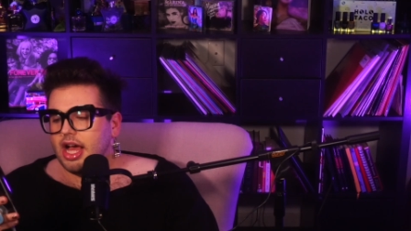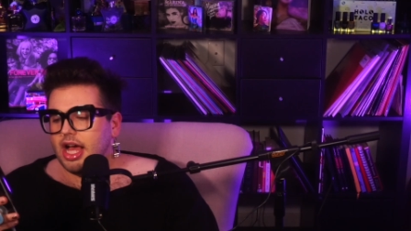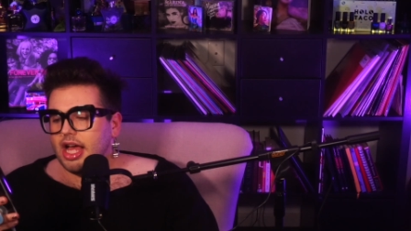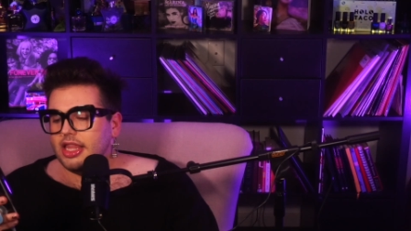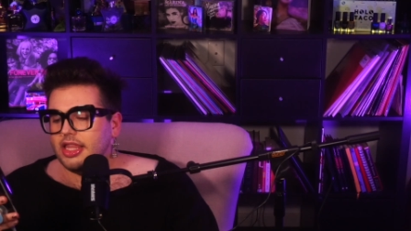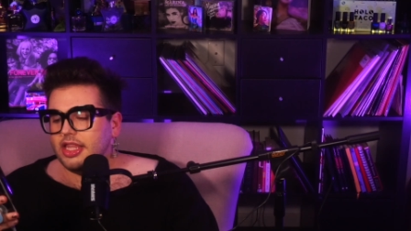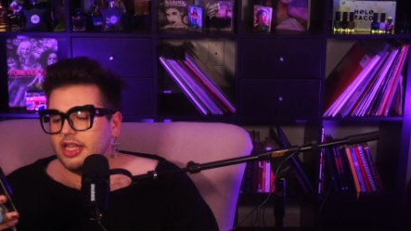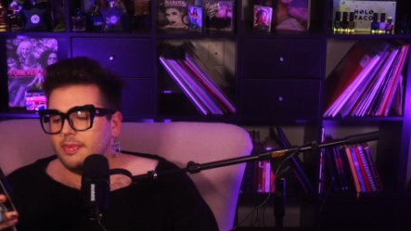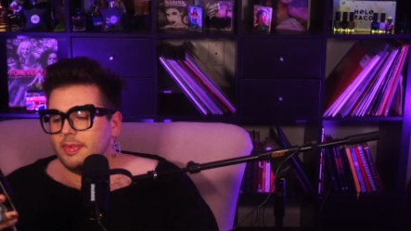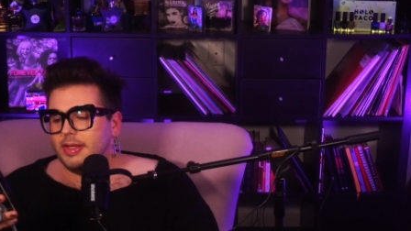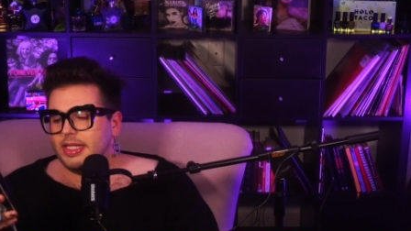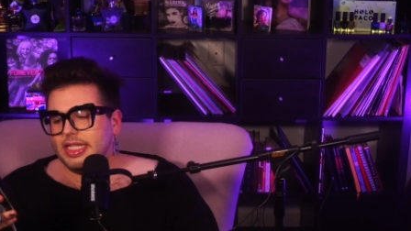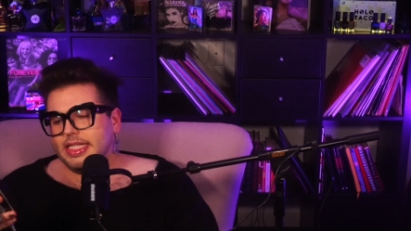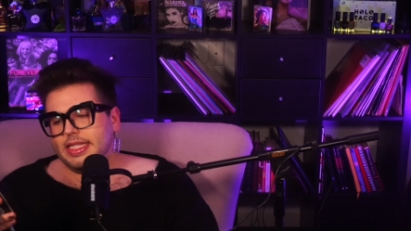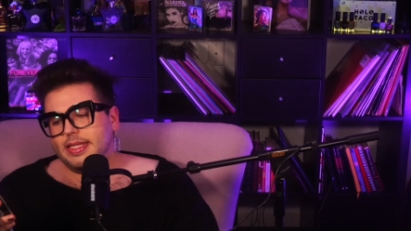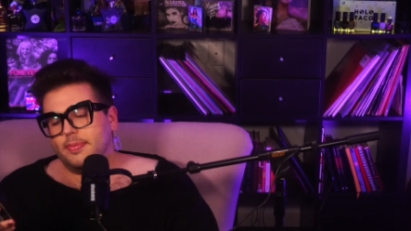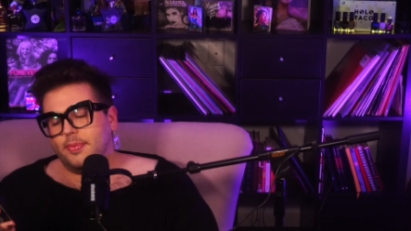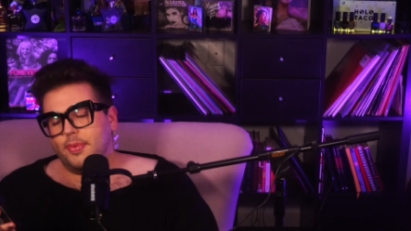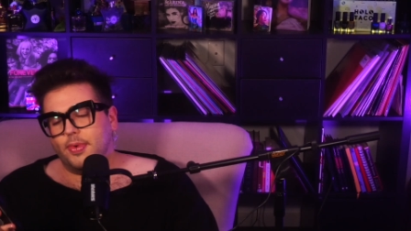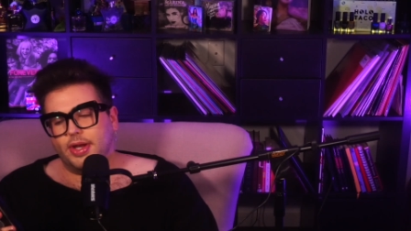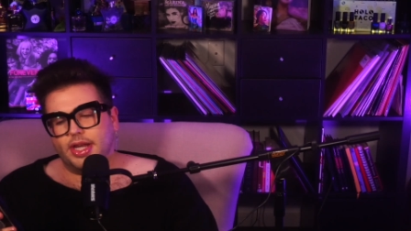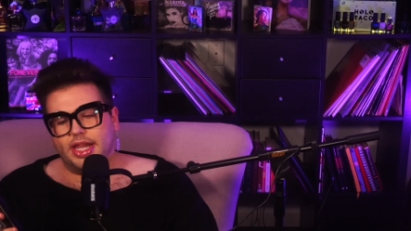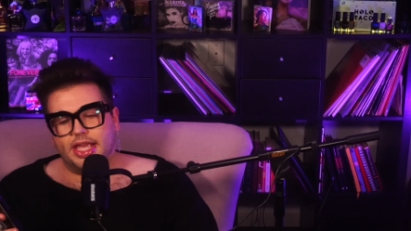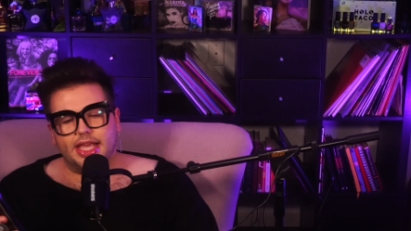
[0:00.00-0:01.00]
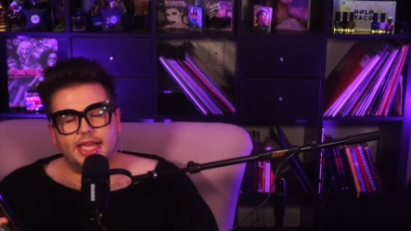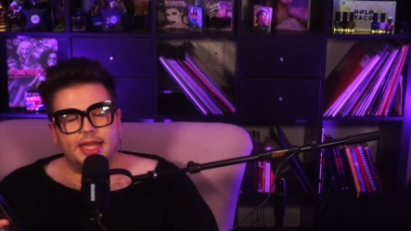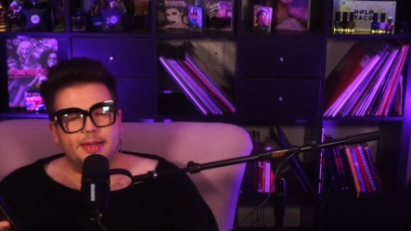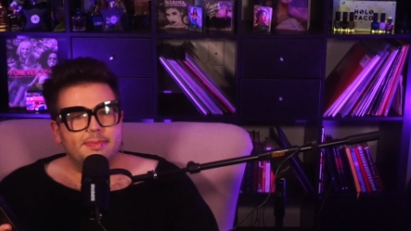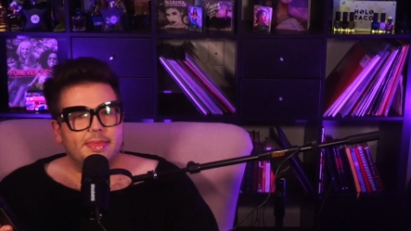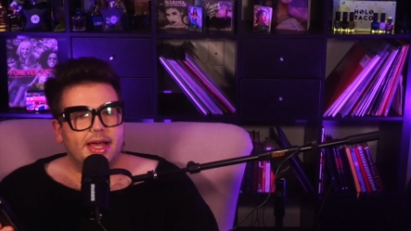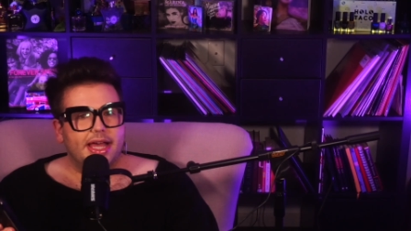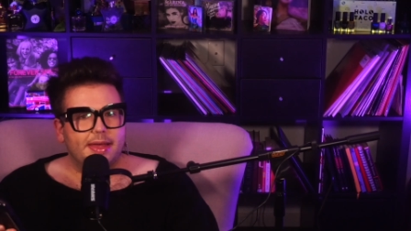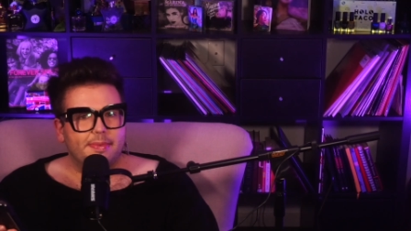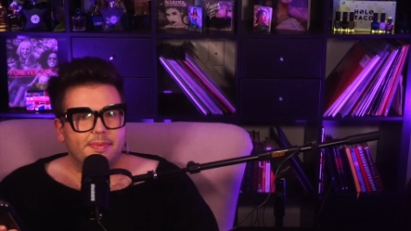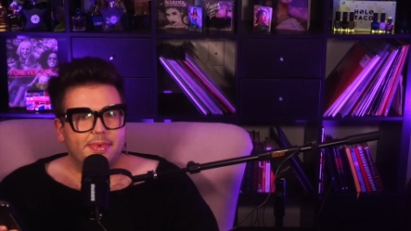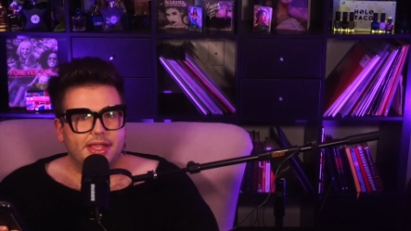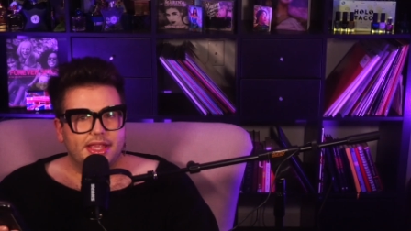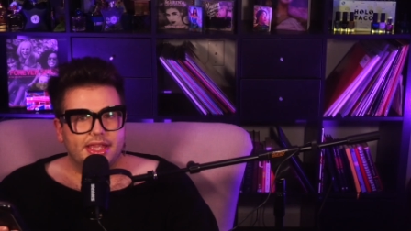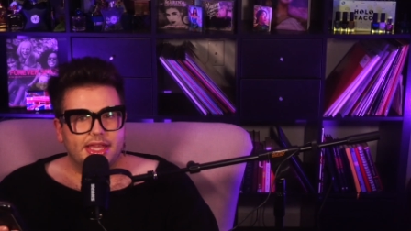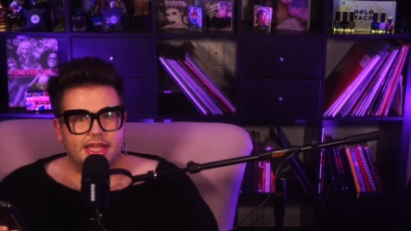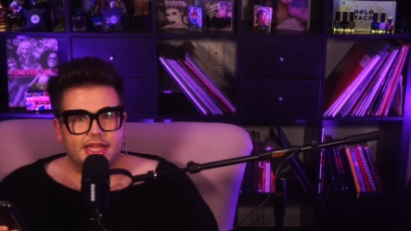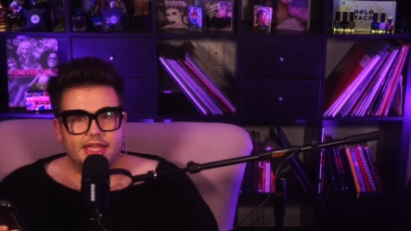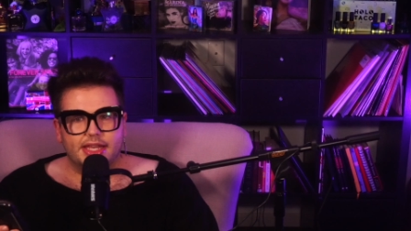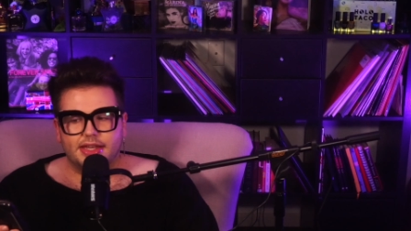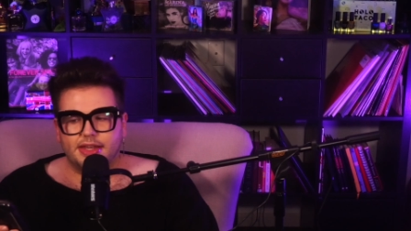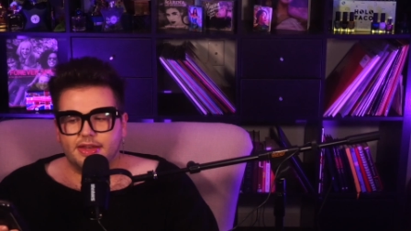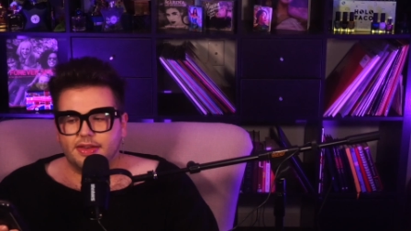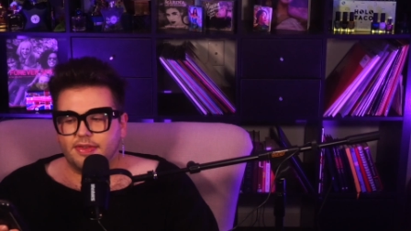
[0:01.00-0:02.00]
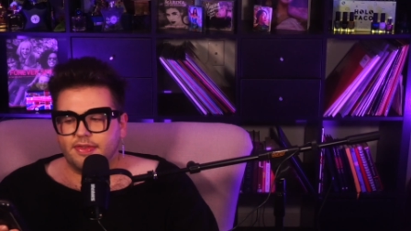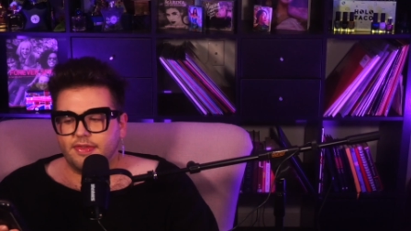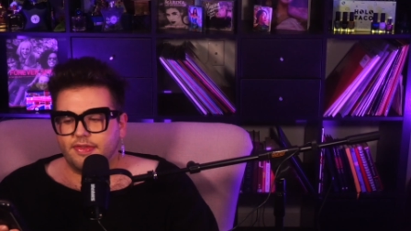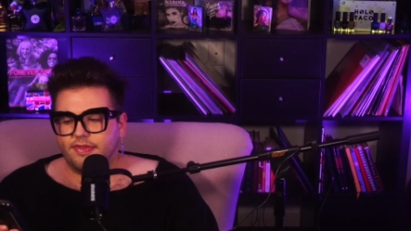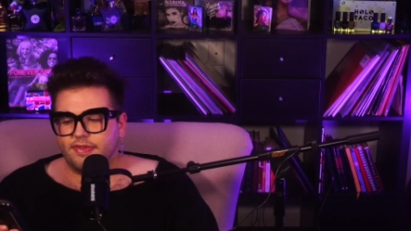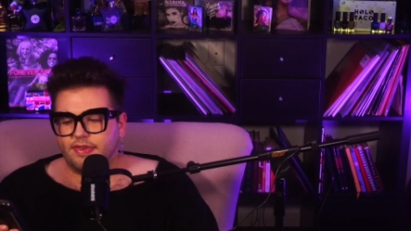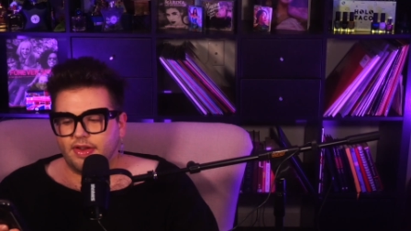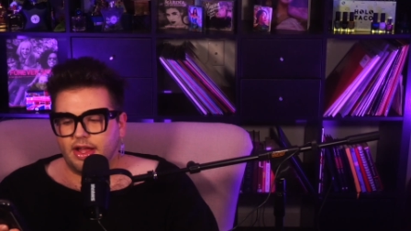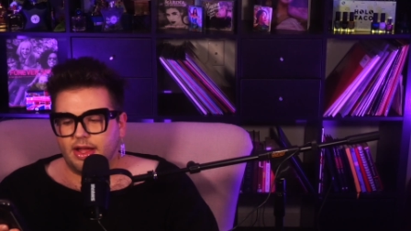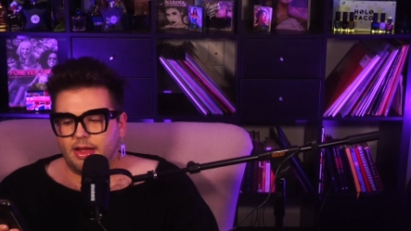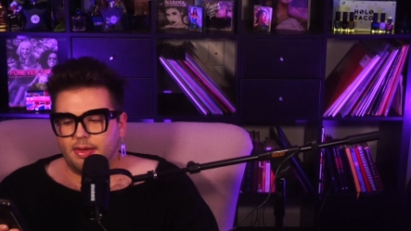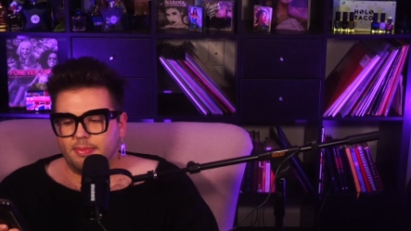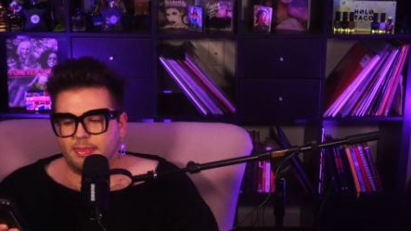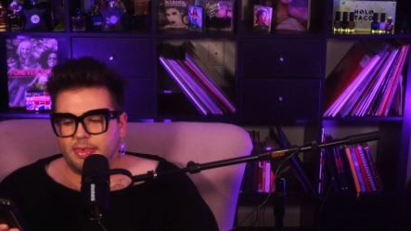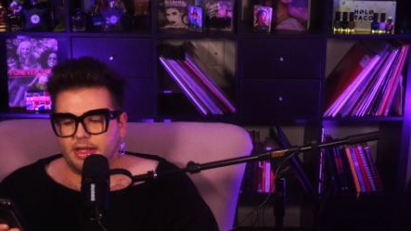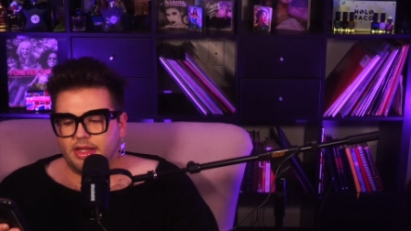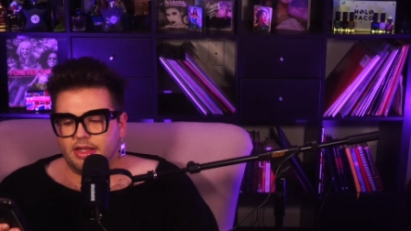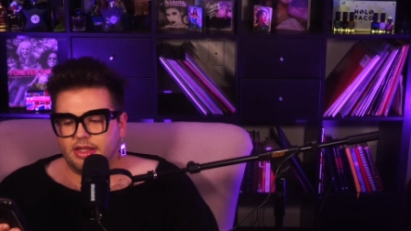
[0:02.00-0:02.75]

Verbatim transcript: a little bit disappointing in my opinion from